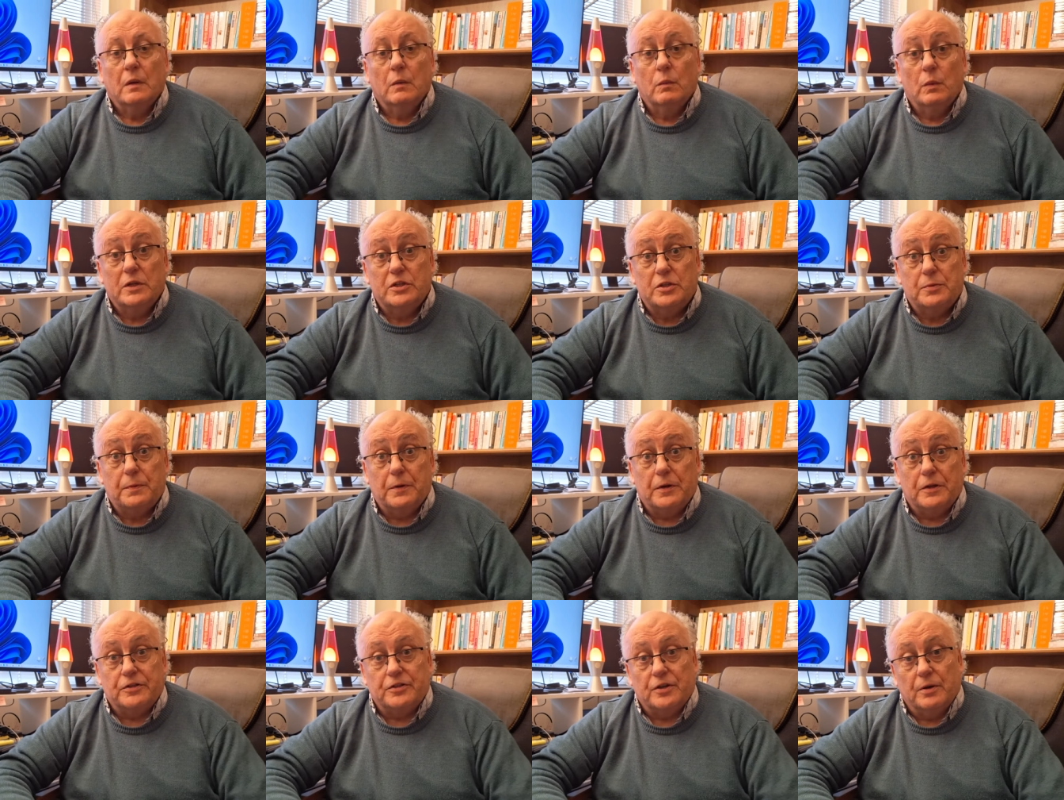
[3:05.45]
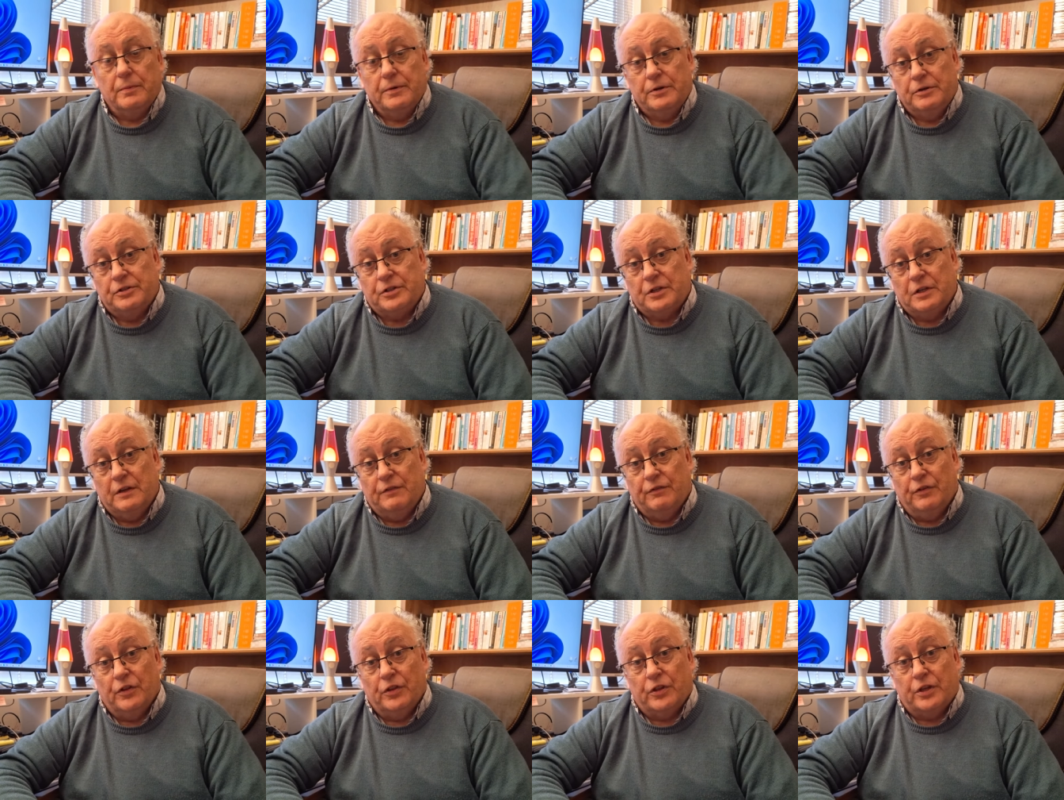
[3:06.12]
Once upon a time, I used to
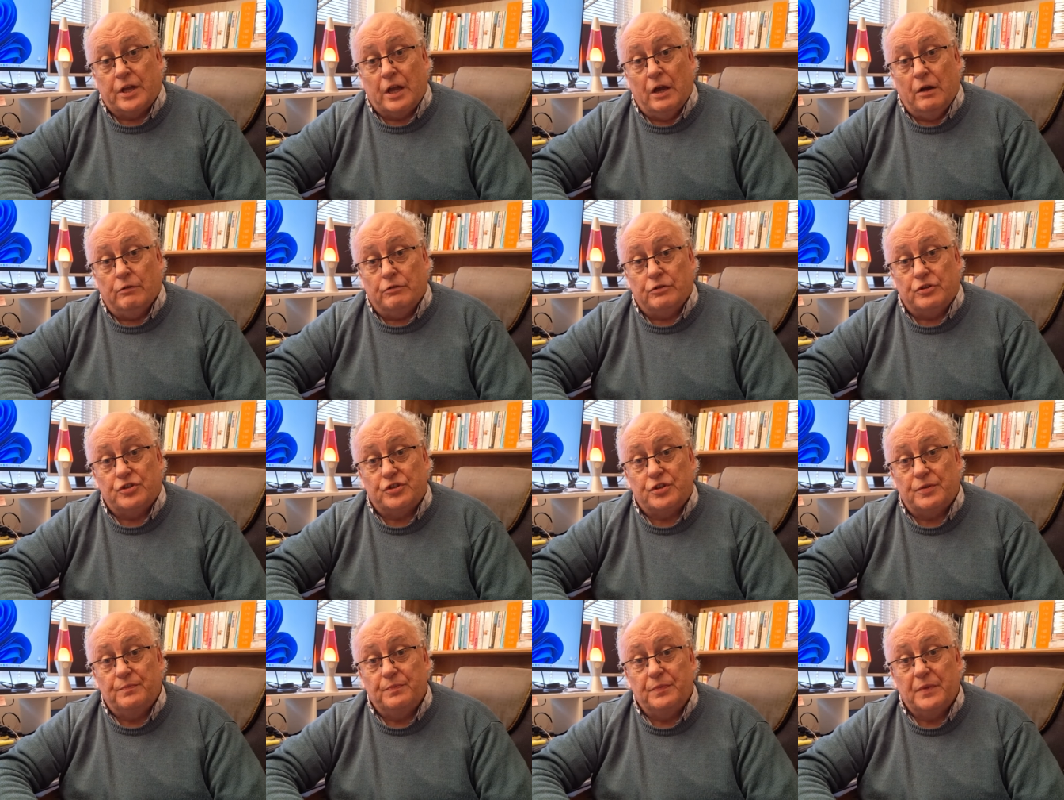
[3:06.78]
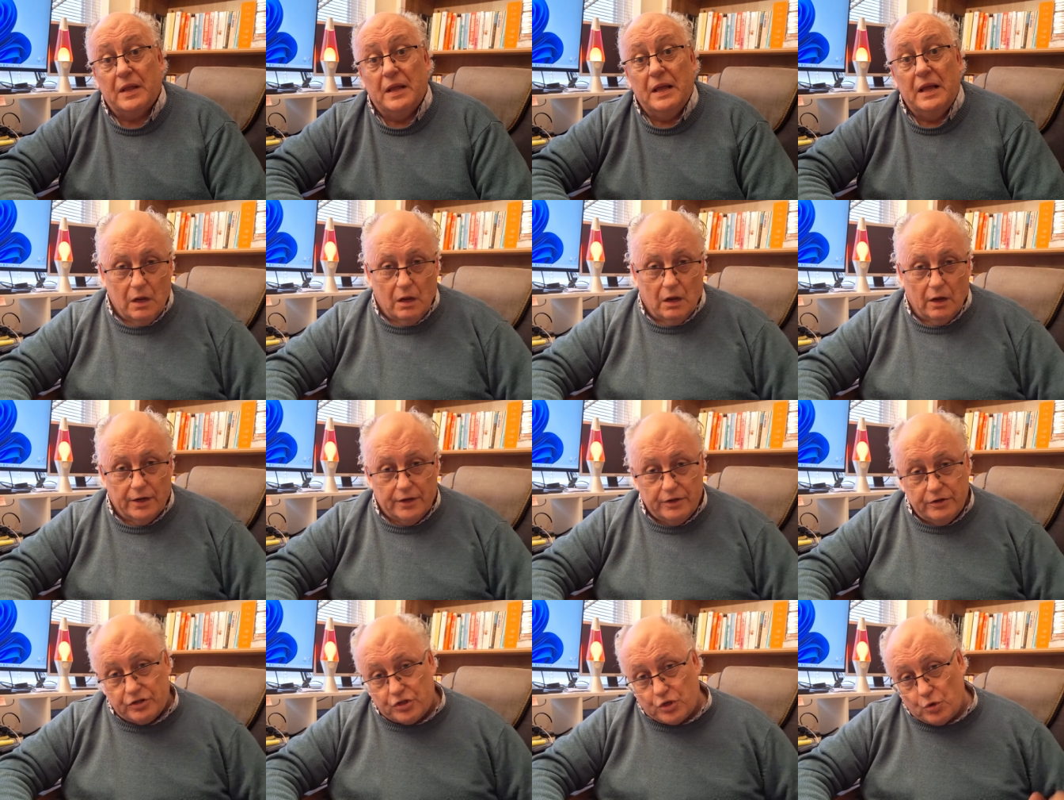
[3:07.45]
live on the coast. I
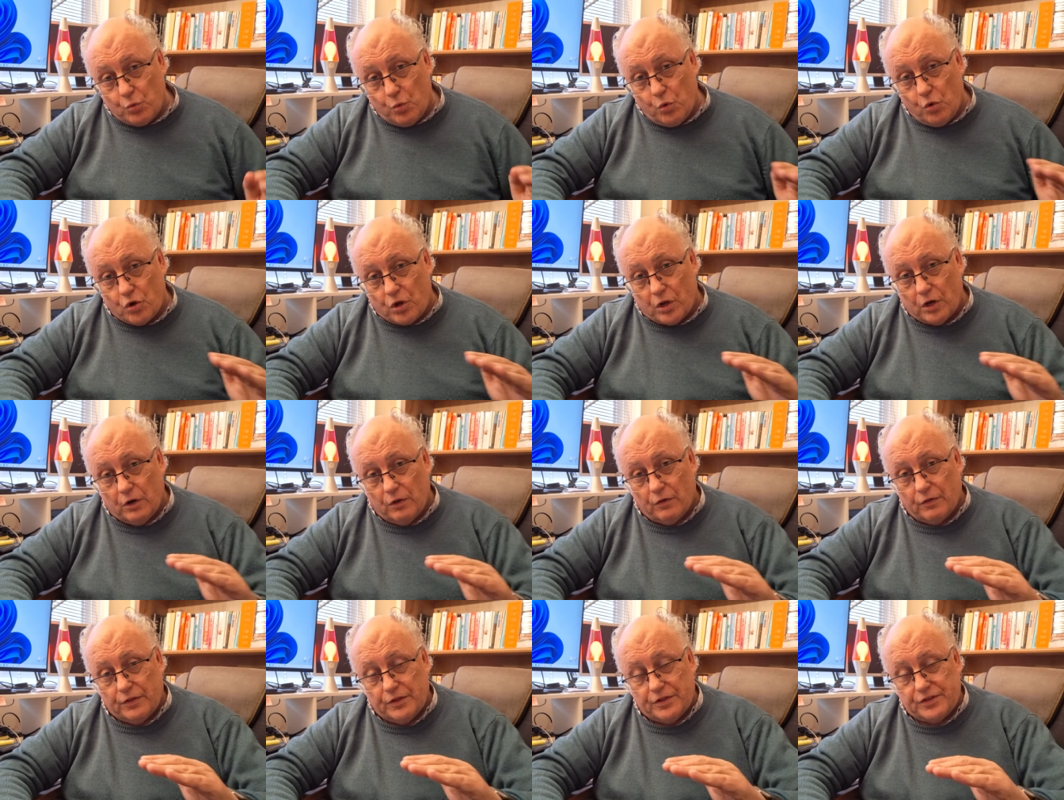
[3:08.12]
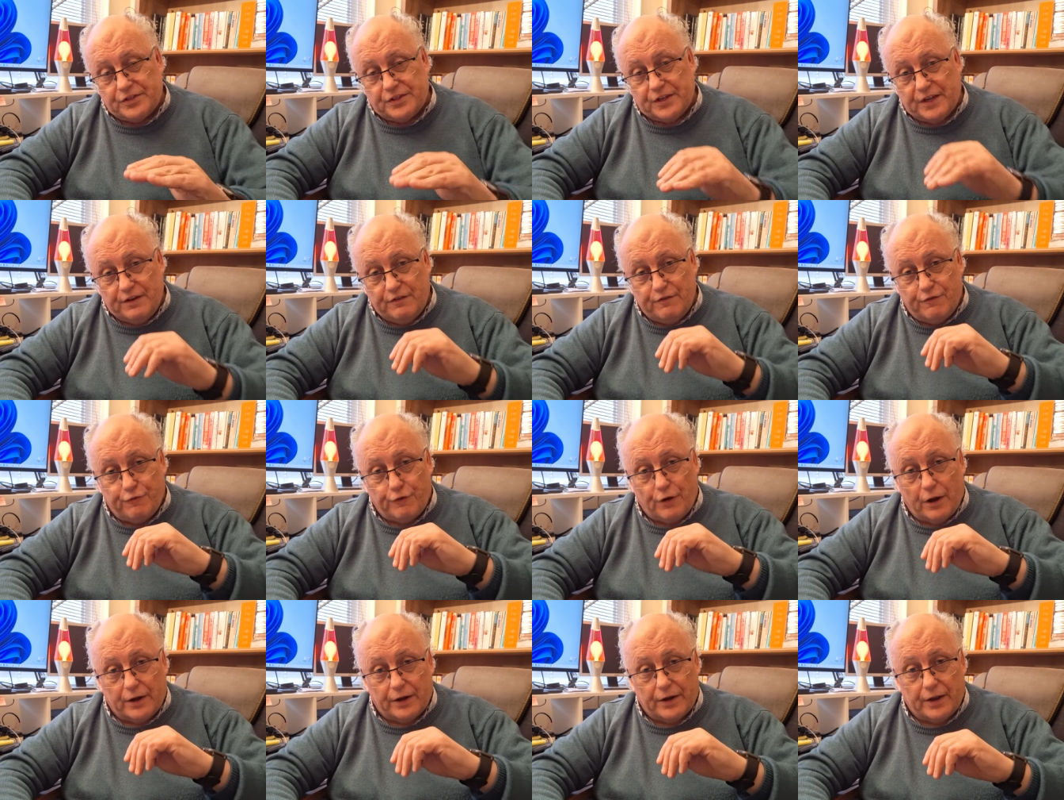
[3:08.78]
used to walk along the
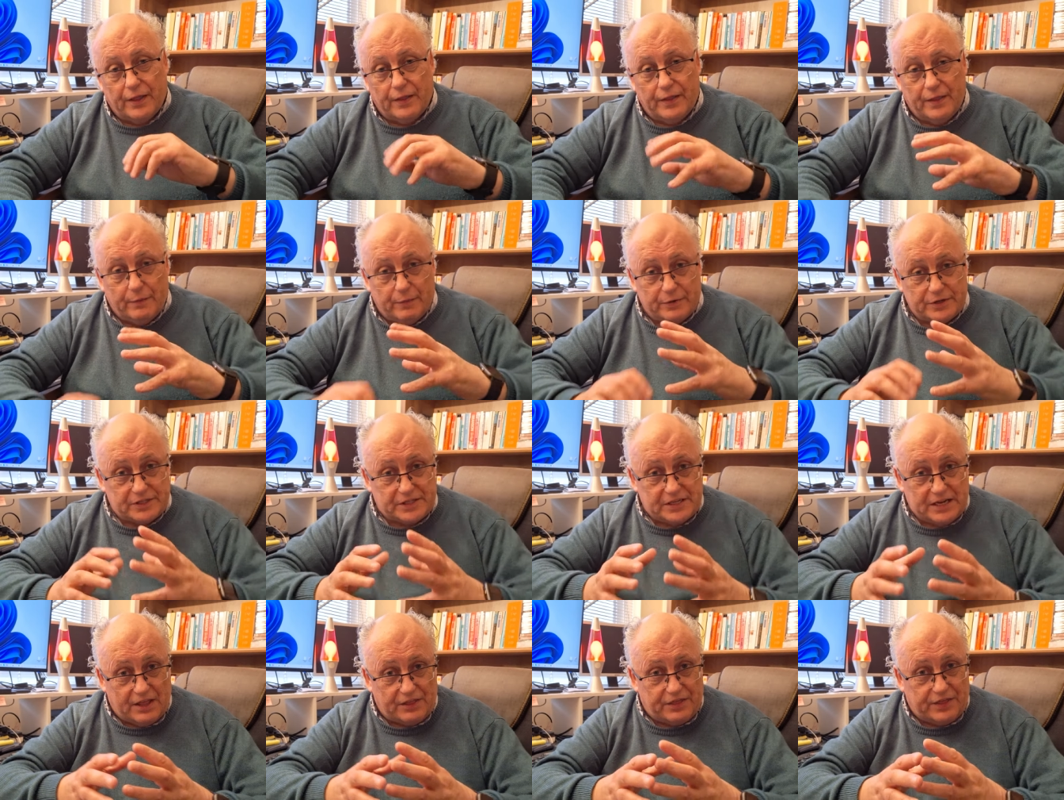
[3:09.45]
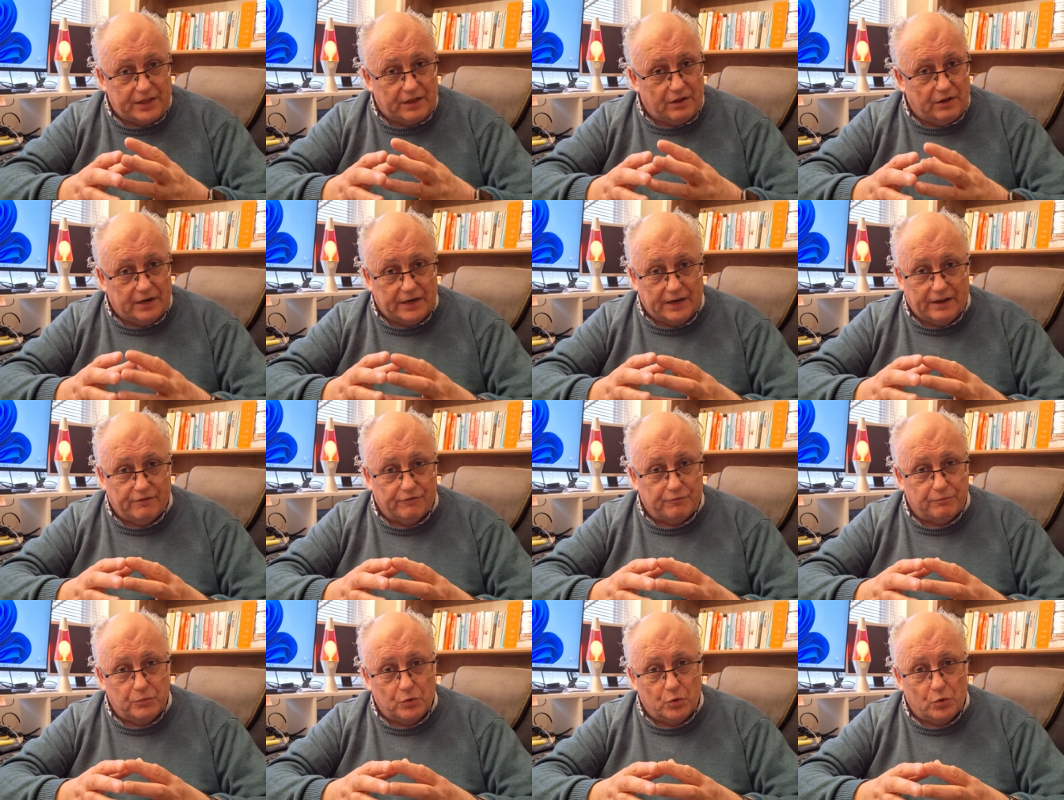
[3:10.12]
seafront, and there was nothing I
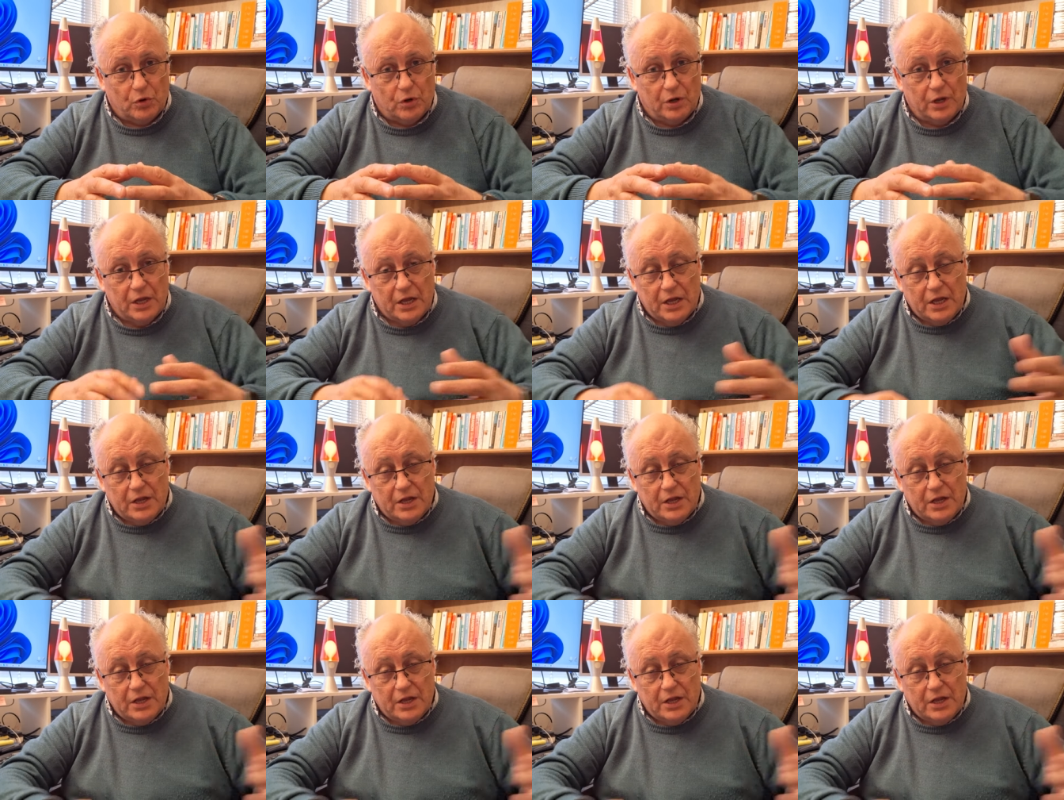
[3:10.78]
loved more